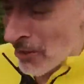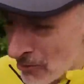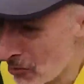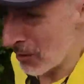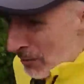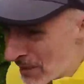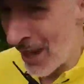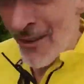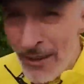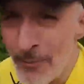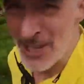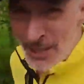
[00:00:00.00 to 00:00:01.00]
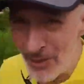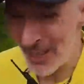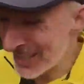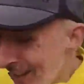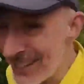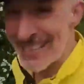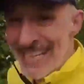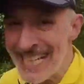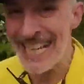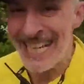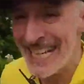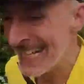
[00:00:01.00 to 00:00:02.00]
miles when I've been going a bit too
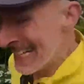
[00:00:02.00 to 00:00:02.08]
excited.